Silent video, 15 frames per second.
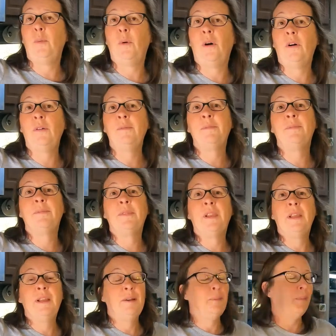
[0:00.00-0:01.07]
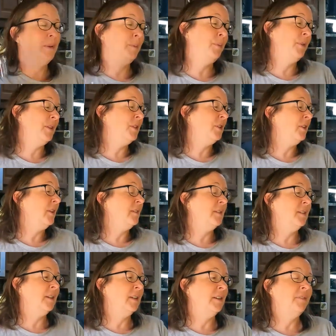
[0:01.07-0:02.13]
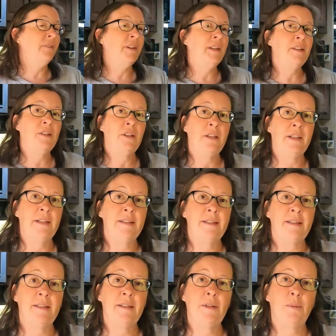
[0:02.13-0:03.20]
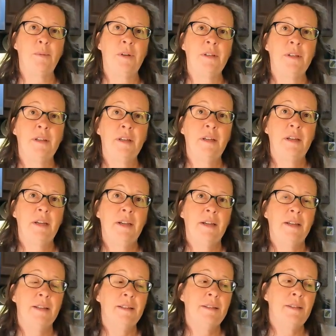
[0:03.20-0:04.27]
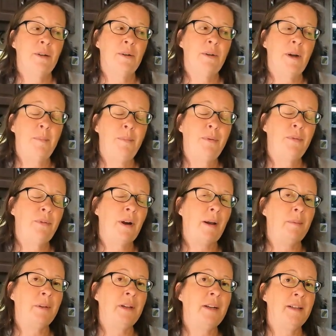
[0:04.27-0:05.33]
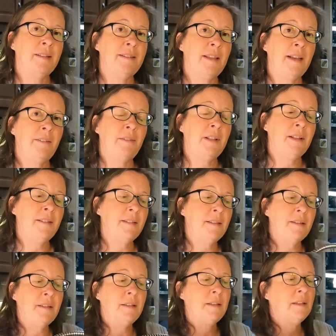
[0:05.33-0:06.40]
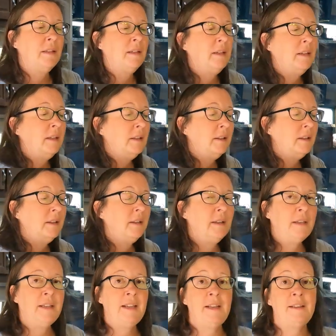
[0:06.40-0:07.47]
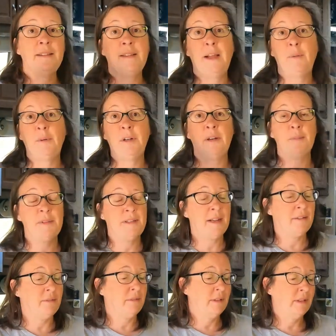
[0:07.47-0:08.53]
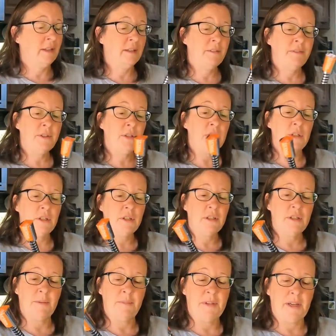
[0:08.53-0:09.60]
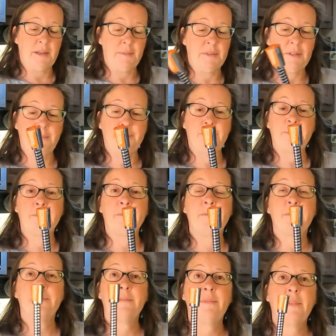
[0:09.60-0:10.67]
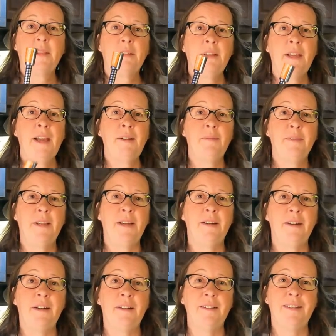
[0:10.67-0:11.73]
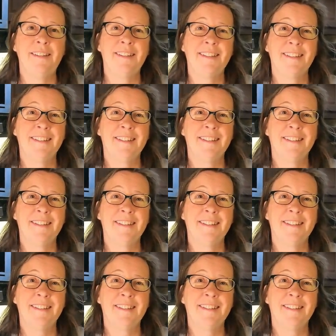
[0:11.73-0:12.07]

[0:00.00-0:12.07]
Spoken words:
the wall, but I'm pretty sure this is going to fit into the existing one. So I'm probably going to save this in case that one comes down in the future sometimes. Okay, here it goes.